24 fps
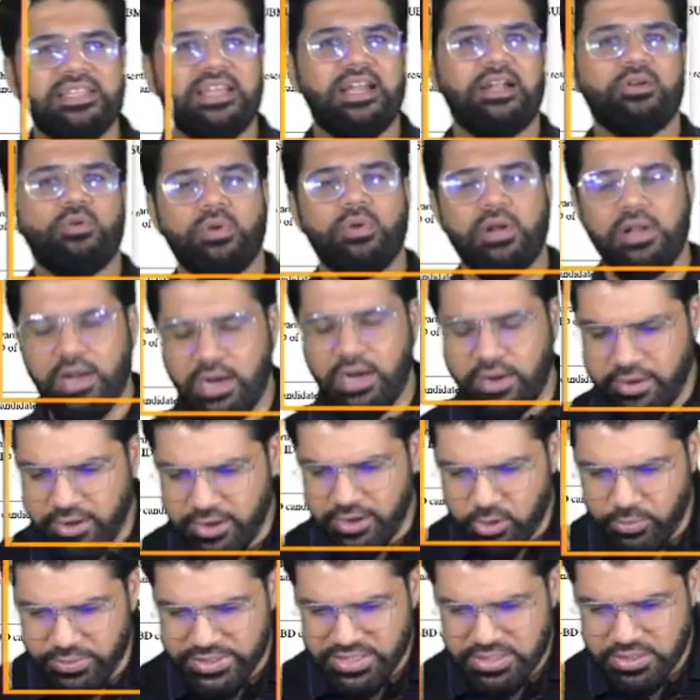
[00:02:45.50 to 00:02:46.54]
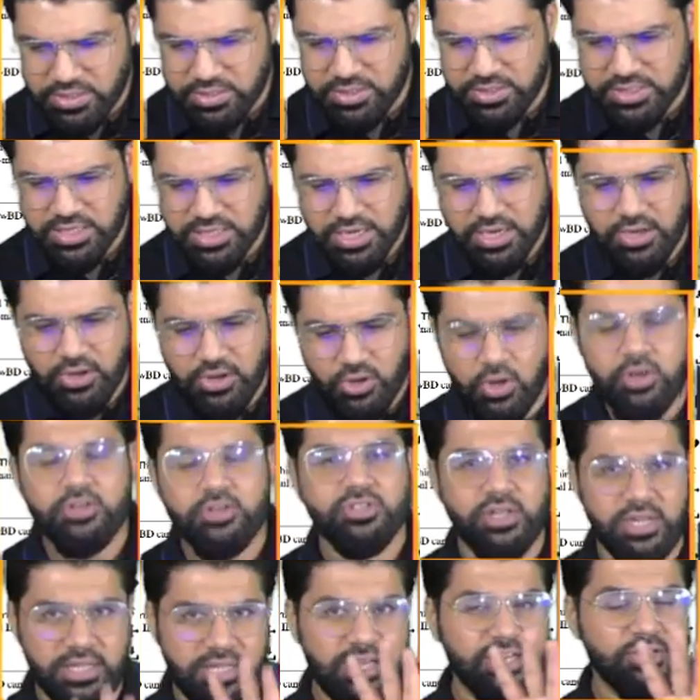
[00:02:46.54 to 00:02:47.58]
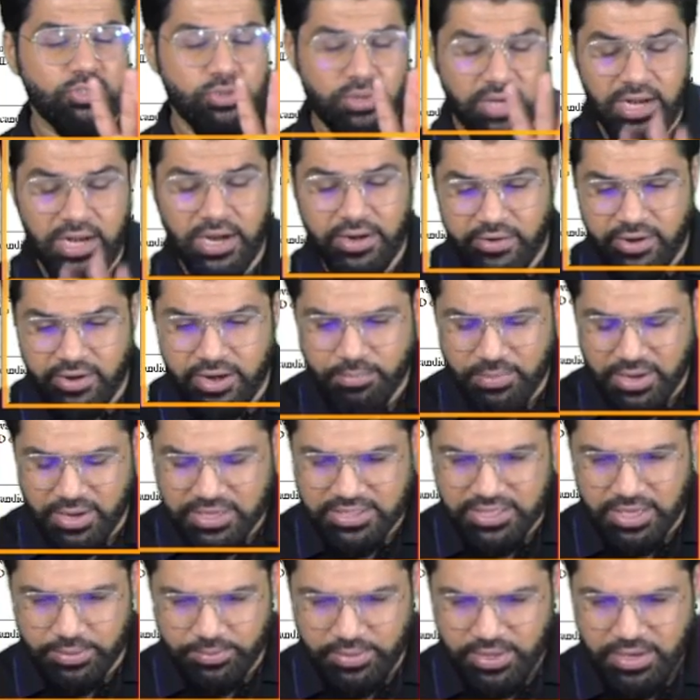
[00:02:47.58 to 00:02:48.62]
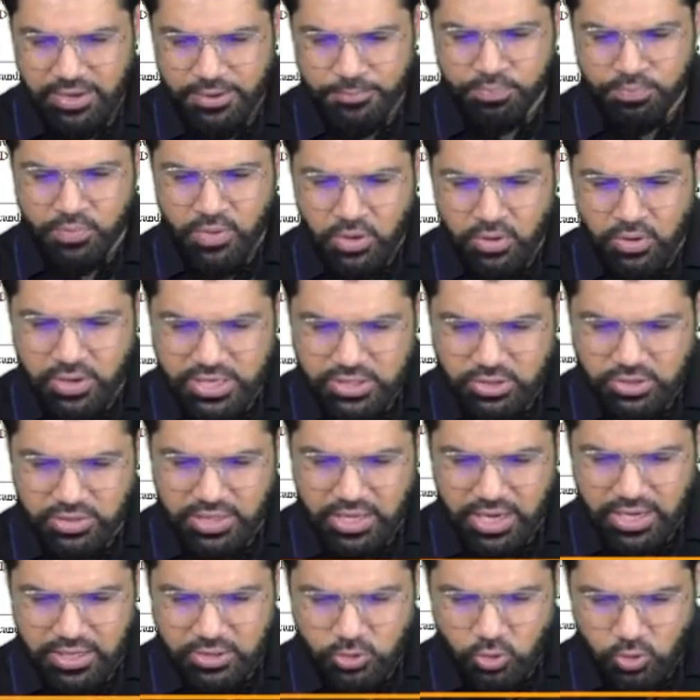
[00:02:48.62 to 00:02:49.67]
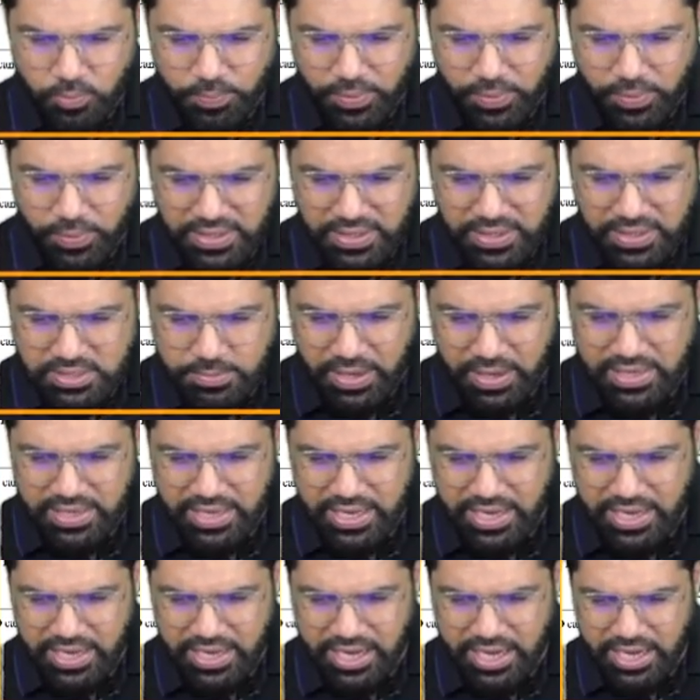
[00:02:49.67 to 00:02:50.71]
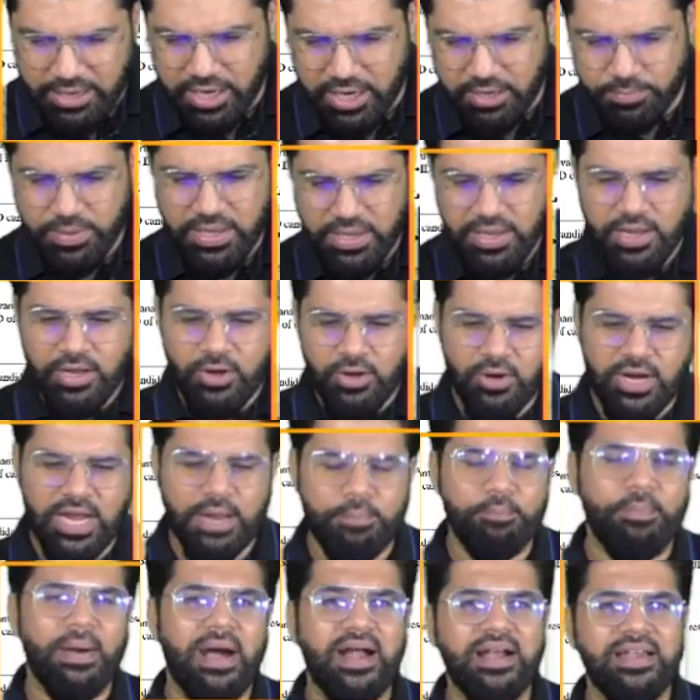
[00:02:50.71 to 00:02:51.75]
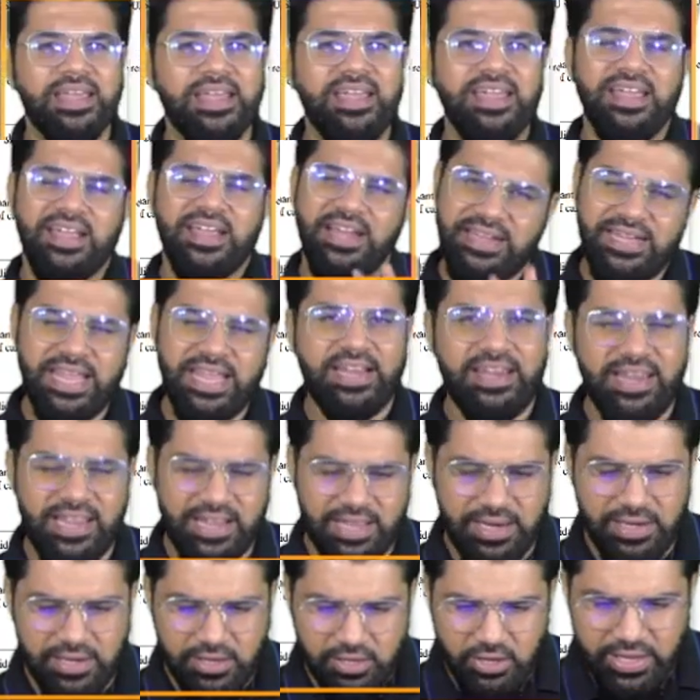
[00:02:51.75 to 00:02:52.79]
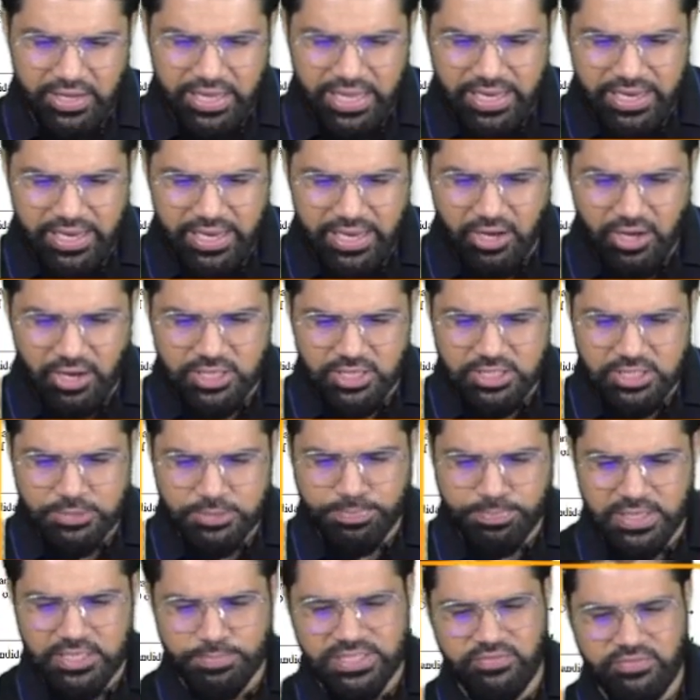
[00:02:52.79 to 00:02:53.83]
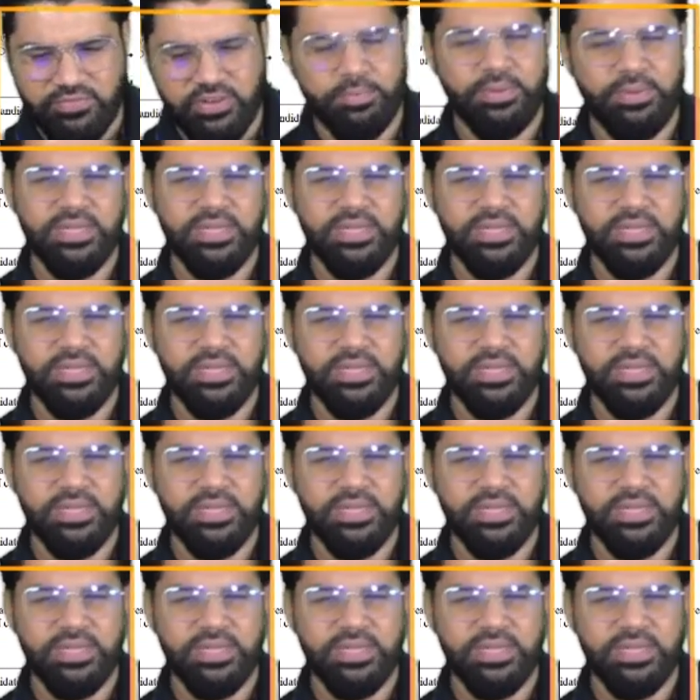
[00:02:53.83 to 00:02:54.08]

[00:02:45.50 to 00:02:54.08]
are total 100 questions. That is total 100 marks, I mean. So there are two parts, part A and part B. Part A, technical, your area of specific base,